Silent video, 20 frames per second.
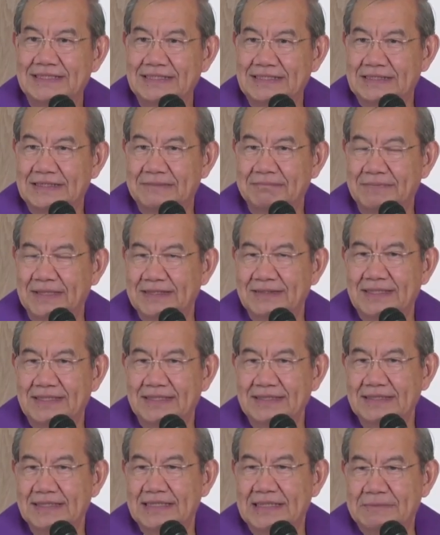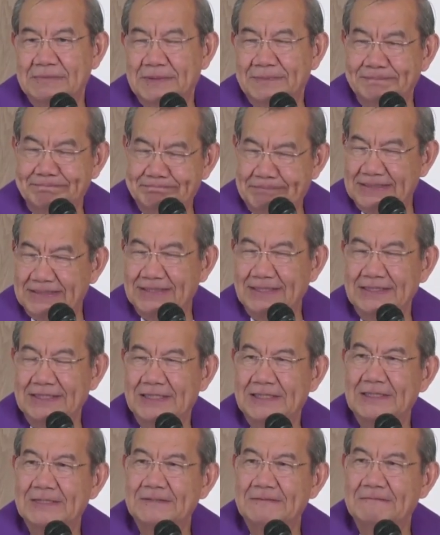mandaya na, mampatay na,
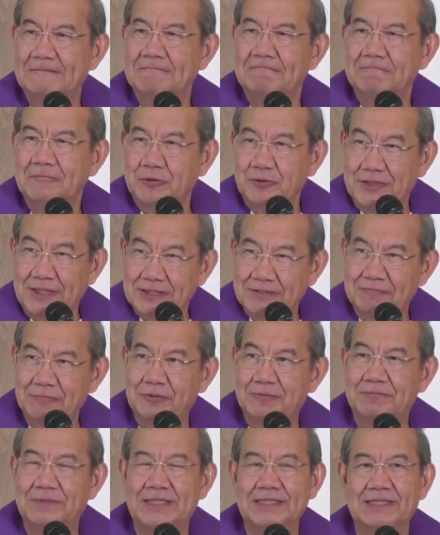to get more money?